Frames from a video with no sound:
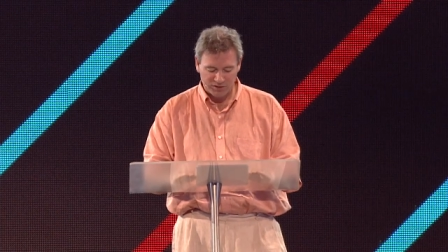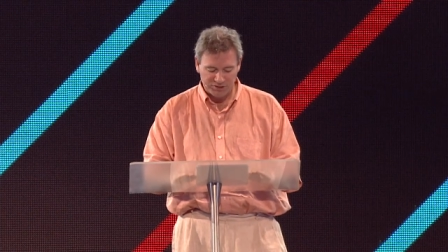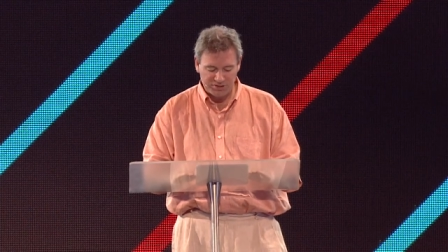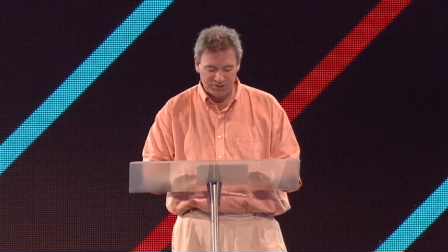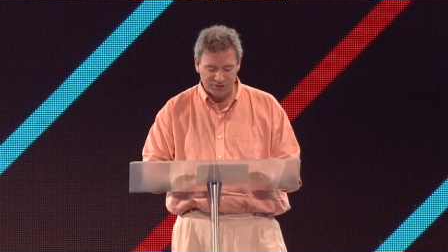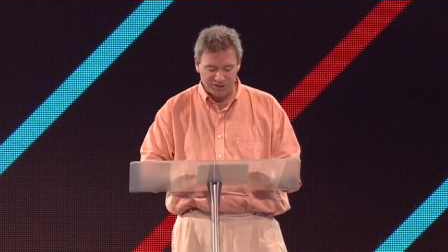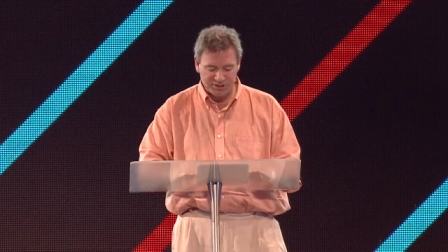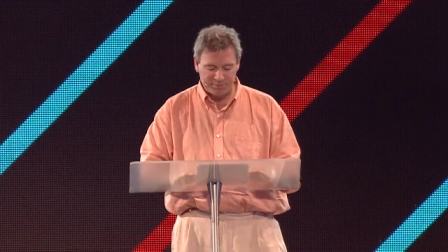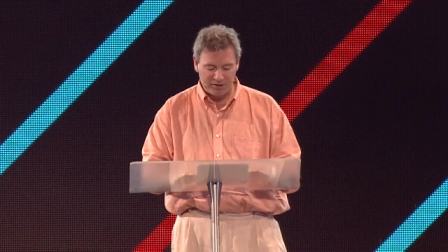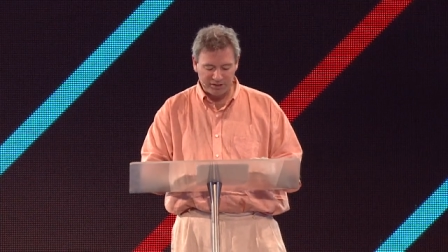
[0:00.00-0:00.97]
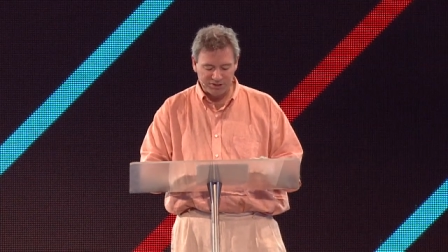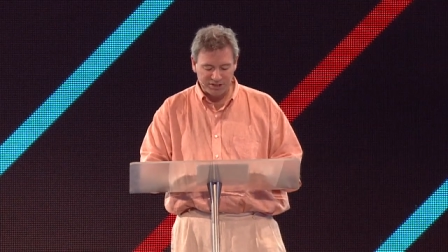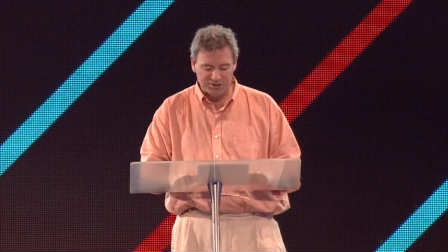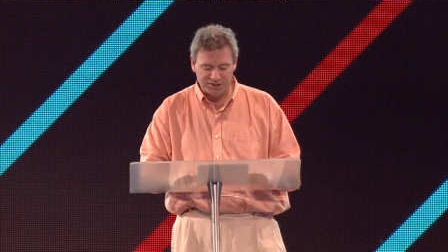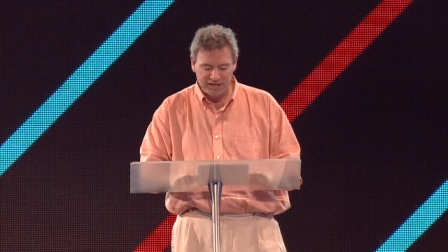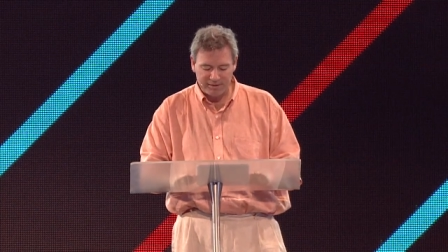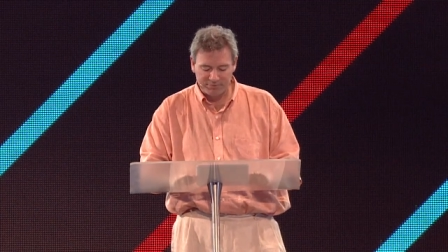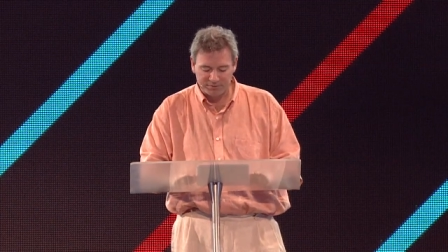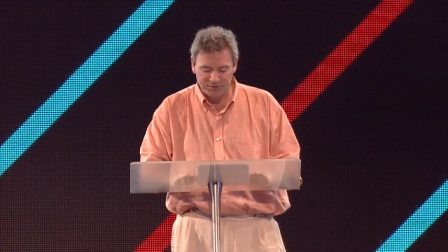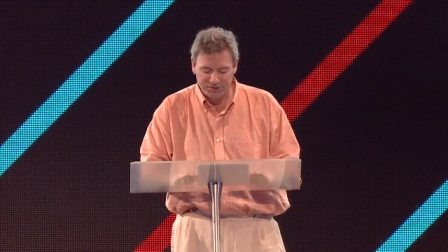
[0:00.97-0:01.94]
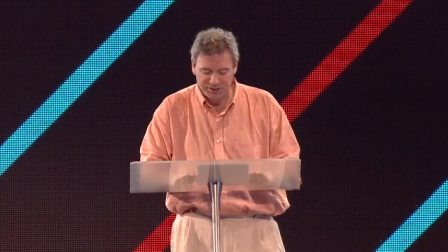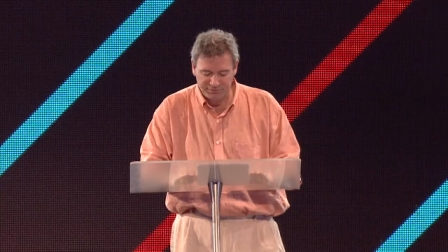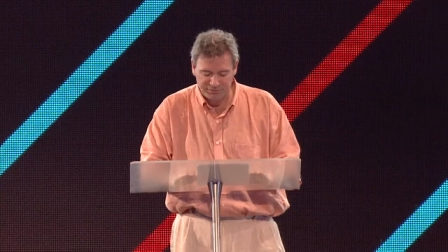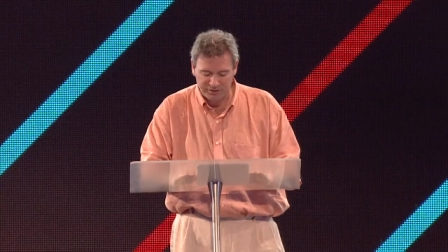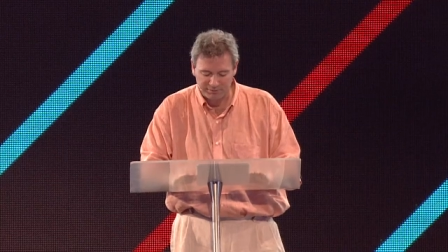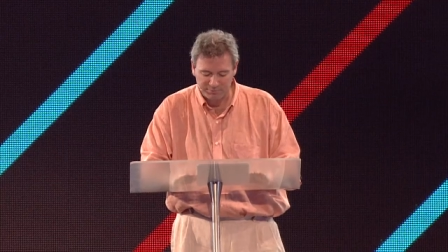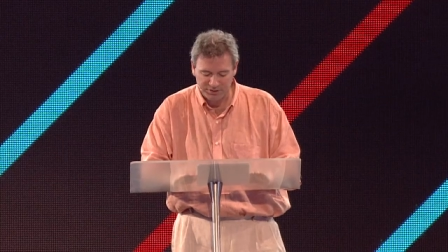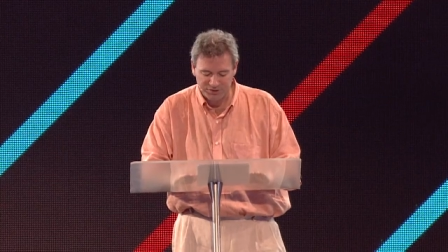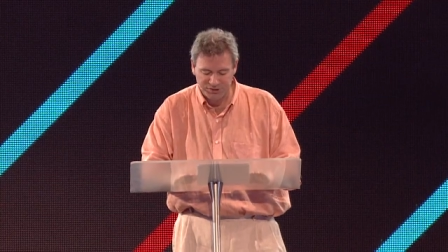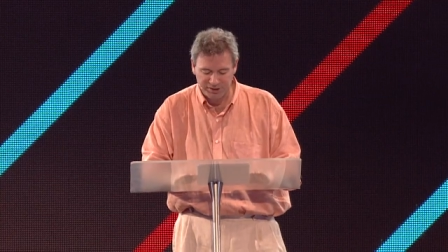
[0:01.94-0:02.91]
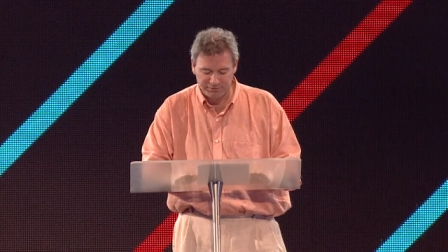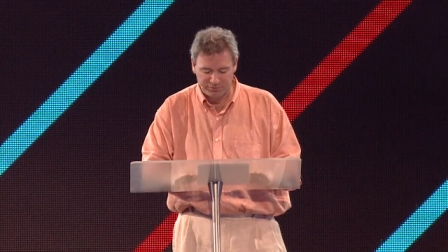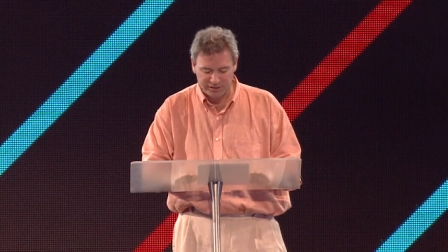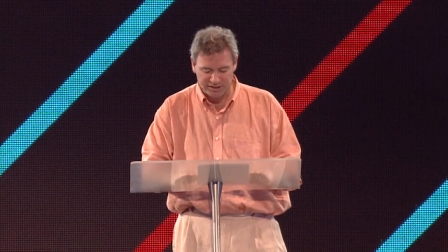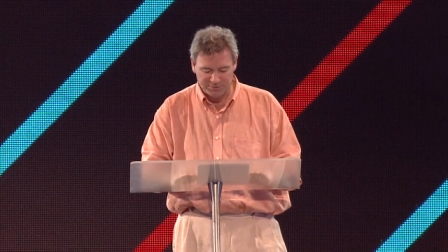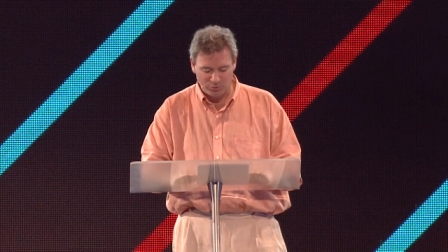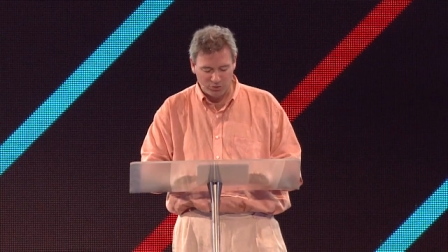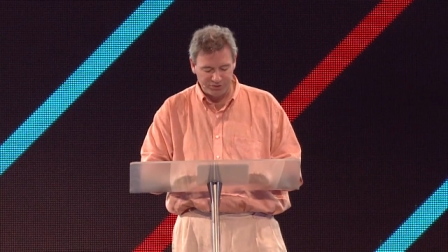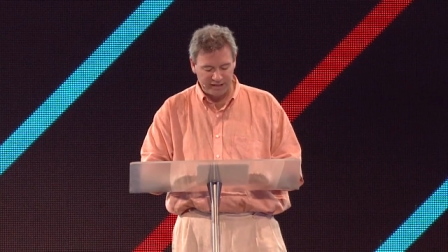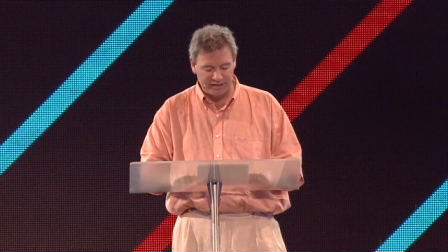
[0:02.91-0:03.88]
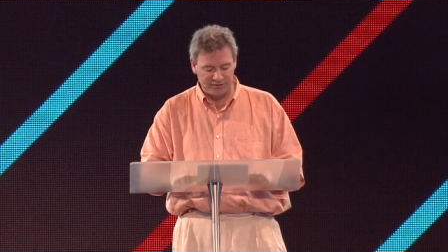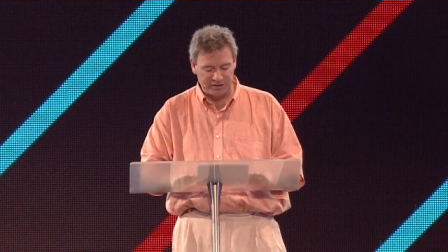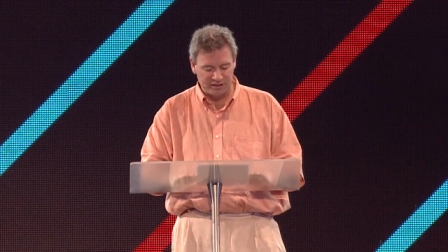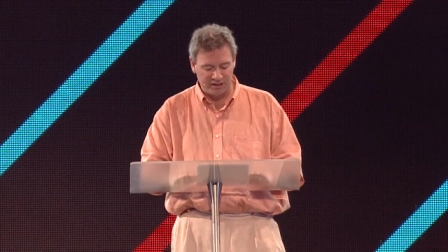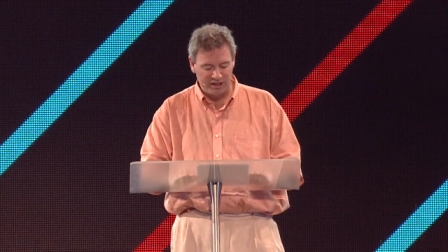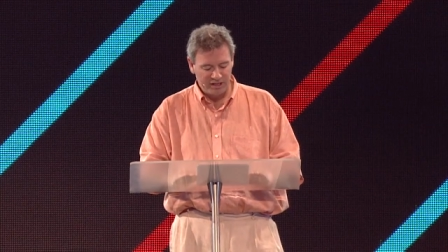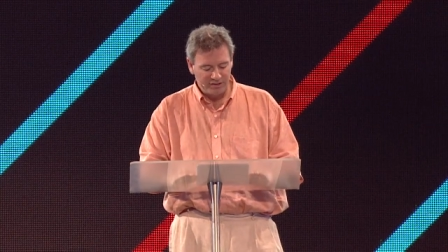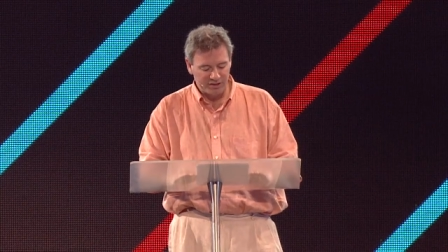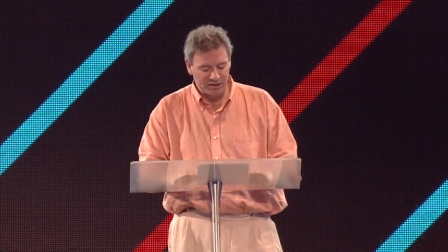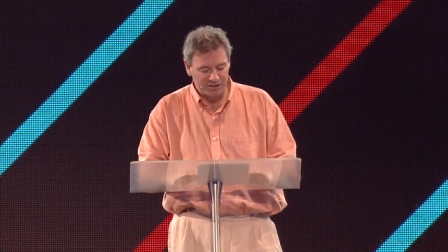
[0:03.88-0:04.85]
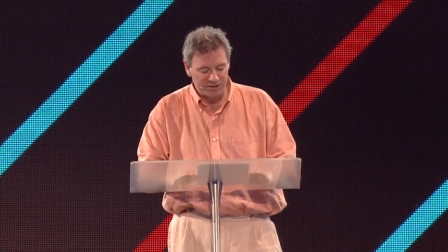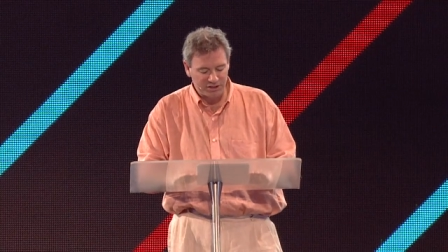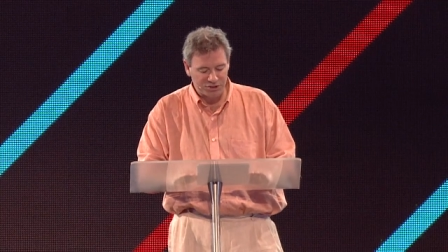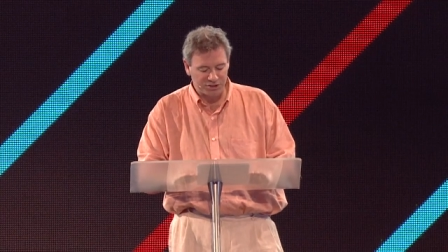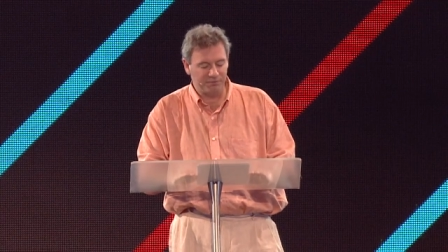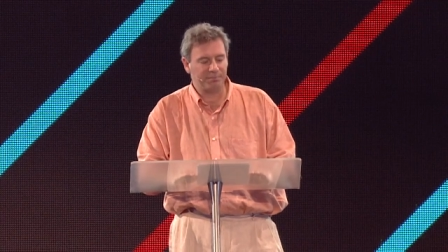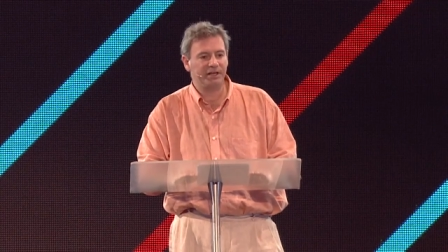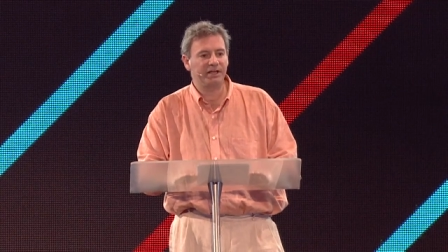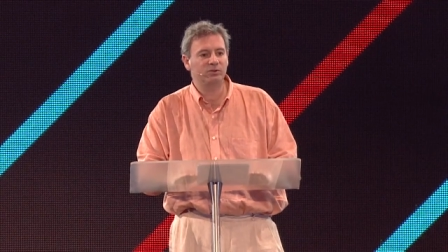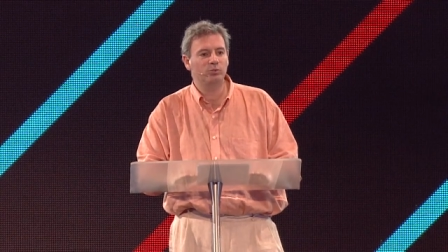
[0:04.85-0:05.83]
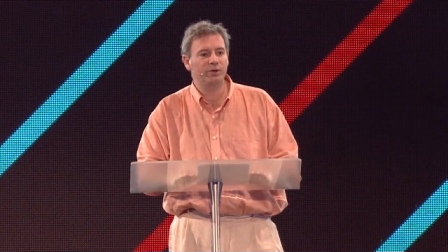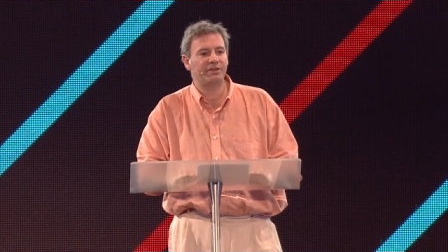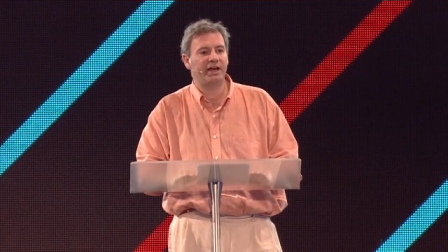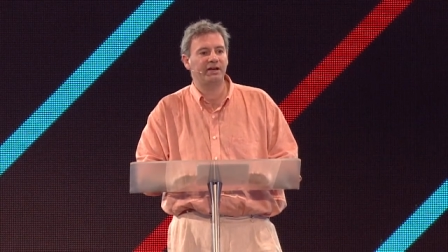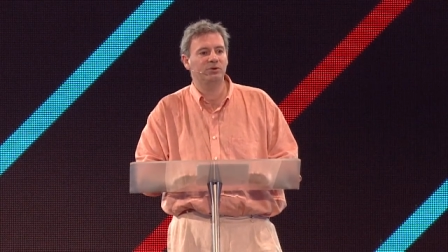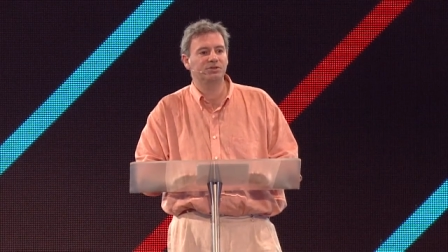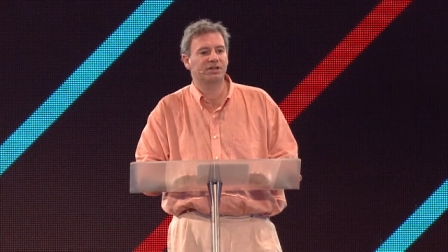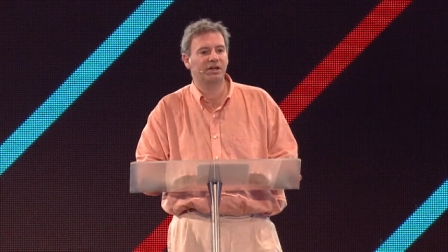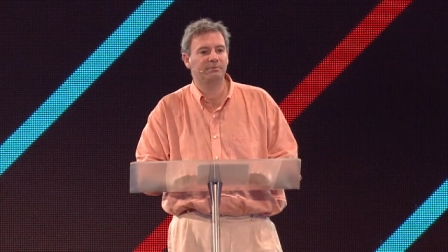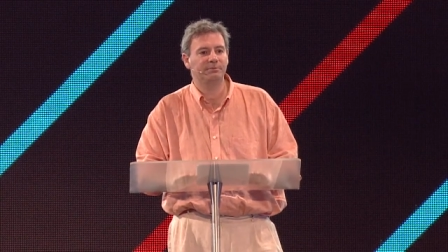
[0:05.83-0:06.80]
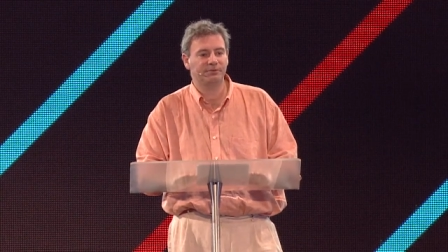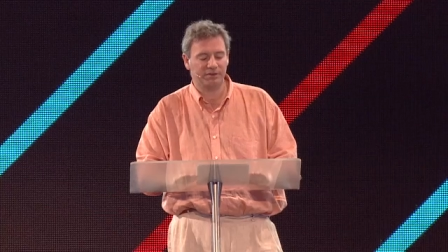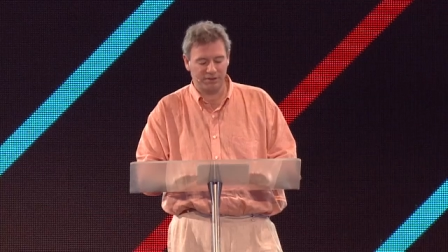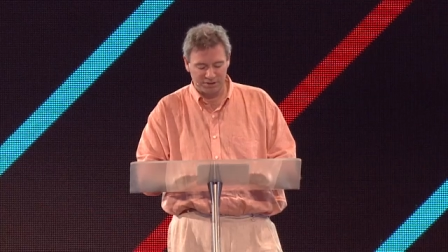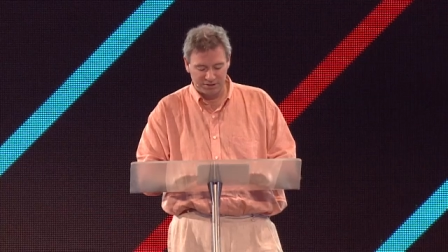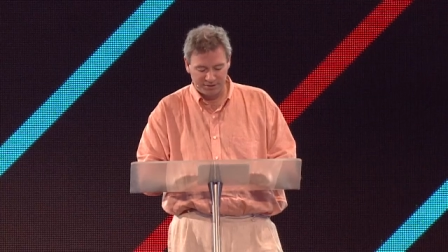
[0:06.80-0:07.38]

Jesus experiences the depth of suffering because suffering is more than anything the condition of being without comfort.